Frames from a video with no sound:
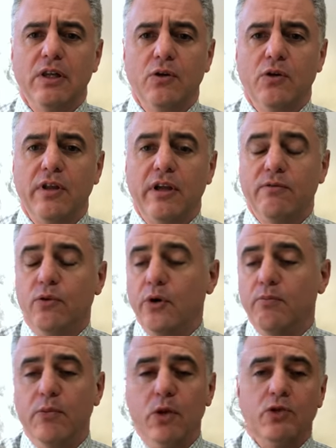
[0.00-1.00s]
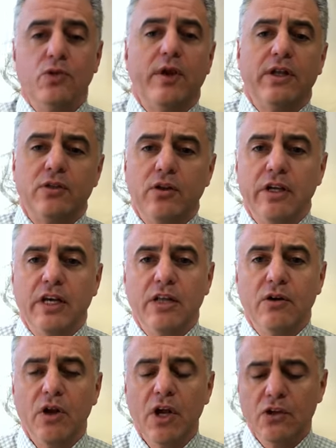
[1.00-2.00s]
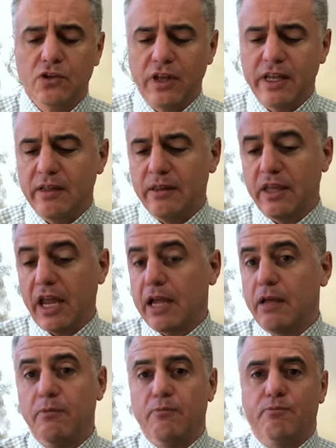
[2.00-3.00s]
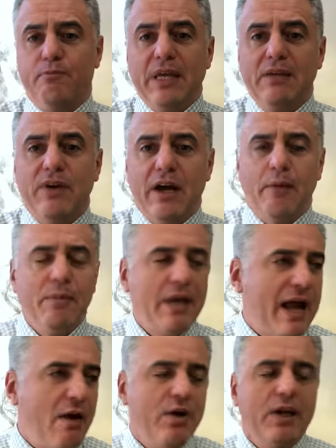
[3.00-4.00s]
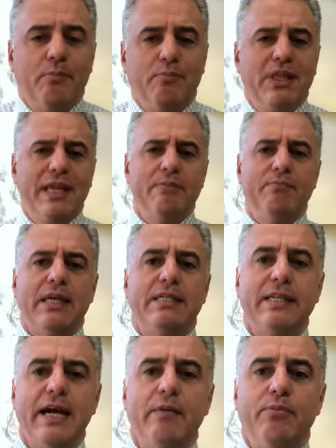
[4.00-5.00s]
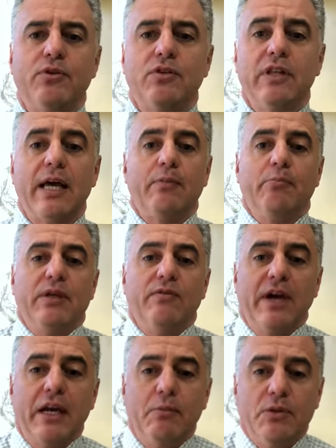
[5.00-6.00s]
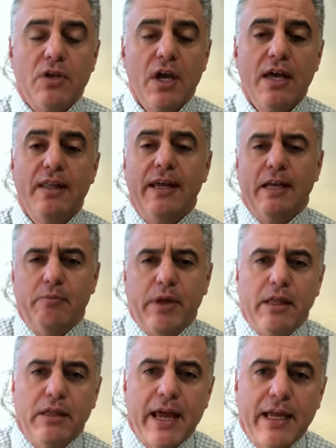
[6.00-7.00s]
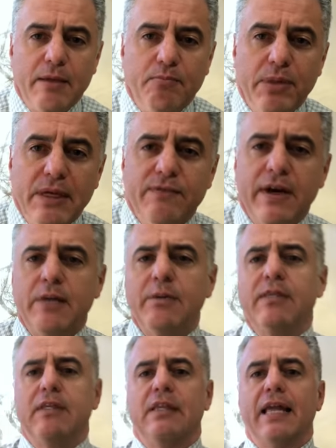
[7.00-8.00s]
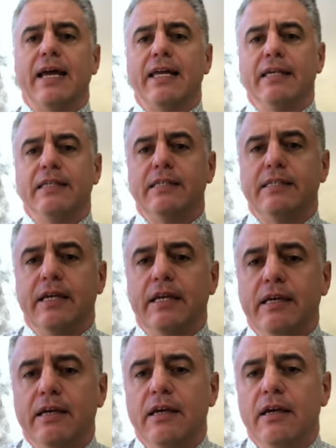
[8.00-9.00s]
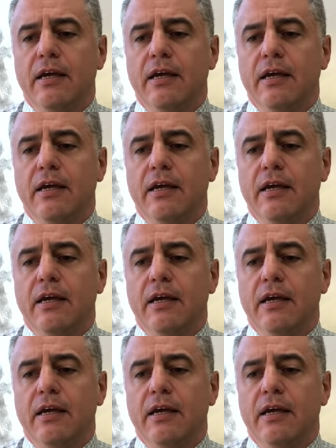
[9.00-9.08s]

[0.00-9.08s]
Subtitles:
little. They avoid most grains altogether, so they lack B vitamins. I mean, how could a plant-based diet person lack B vitamins? They end up lacking B vitamins and lacking zinc.